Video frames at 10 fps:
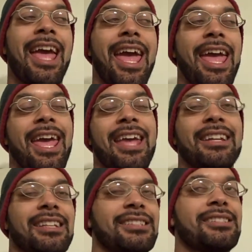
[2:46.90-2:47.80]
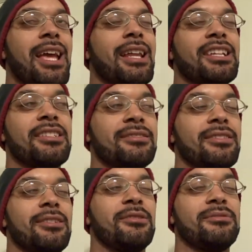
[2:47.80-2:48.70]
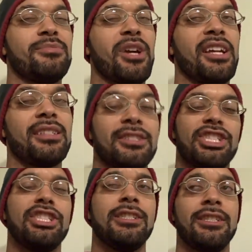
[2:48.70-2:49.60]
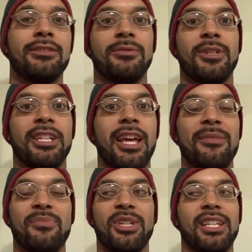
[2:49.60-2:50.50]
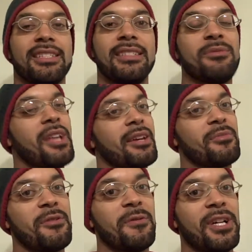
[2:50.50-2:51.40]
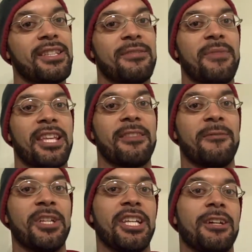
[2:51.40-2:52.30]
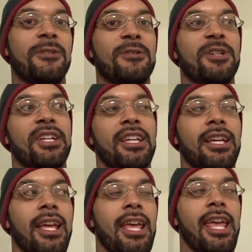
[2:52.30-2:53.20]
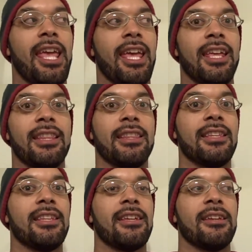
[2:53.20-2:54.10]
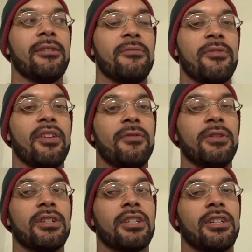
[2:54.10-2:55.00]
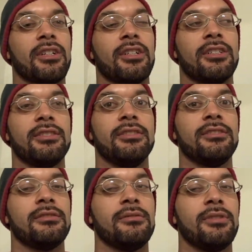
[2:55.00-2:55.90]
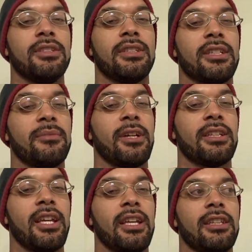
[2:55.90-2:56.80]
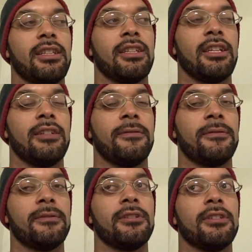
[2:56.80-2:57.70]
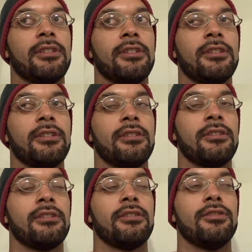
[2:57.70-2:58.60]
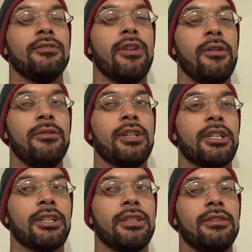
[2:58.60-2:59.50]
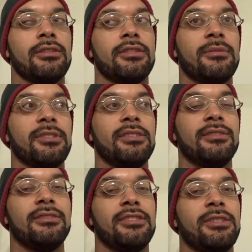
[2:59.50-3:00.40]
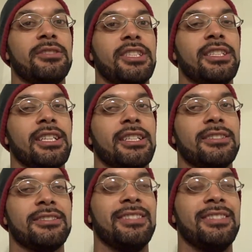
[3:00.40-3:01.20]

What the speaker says: And it's kind of, you know, probably cheesy or whatnot, but it seems like it'd be fun to make the video. And if you're a girl, what do you think about that? And if you know a girl or something, see what she thinks.